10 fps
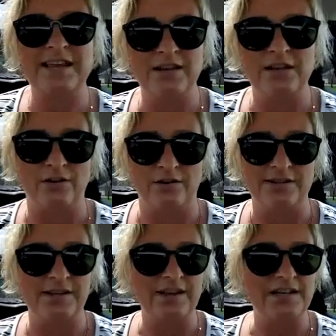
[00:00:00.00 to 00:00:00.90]
years, in
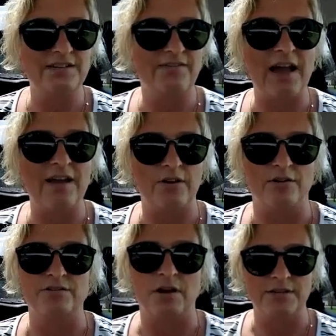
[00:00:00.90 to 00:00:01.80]
the next 5
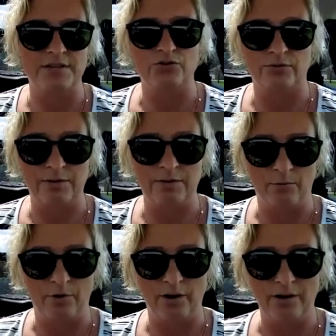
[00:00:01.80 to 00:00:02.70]
years on this dream
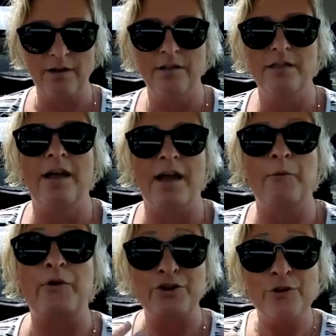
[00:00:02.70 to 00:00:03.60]
board. And
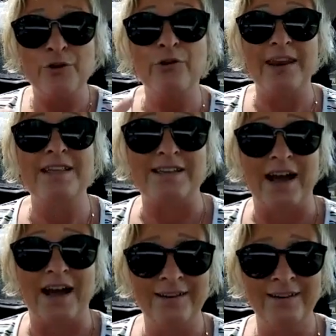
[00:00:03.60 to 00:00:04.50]
when you get it done,
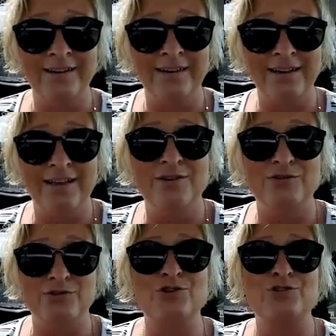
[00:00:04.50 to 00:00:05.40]
as
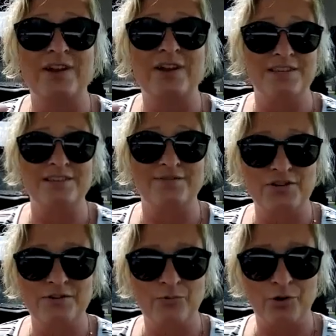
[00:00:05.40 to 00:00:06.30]
soon as you get this
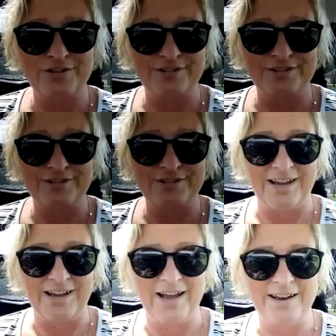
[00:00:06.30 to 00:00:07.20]
vision board done, I
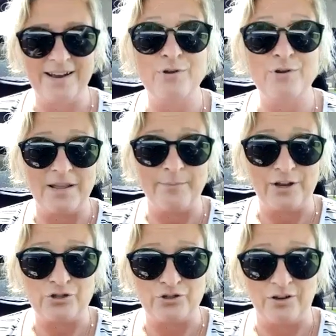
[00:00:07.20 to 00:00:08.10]
want you to send me a
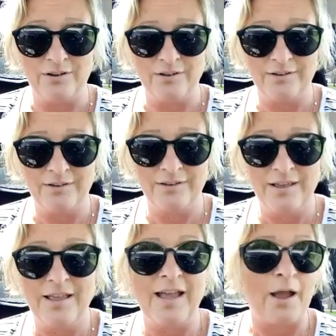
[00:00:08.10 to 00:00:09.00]
picture.
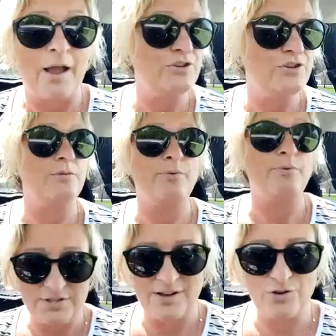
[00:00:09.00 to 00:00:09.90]
I want you to post
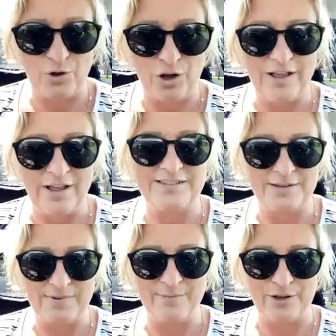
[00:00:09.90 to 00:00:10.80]
it on your wall and send
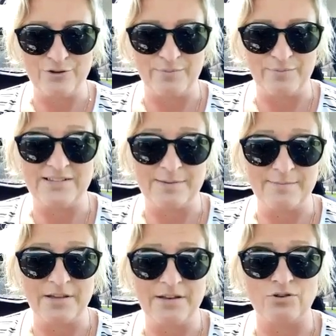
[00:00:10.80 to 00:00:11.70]
me a picture, because I'm
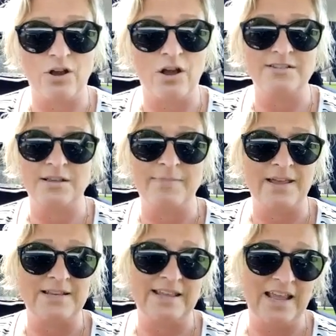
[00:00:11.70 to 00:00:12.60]
going to draw
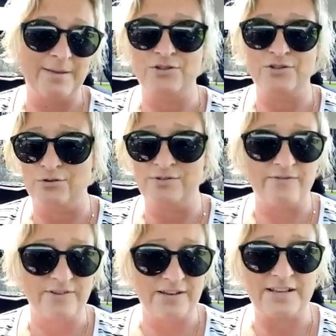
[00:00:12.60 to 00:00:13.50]
somebody's name to do
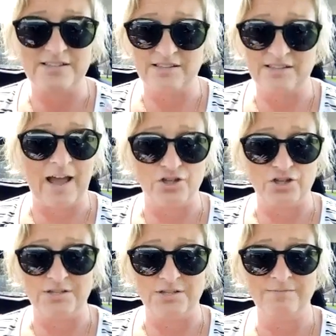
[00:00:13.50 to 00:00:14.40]
7 days of the patches.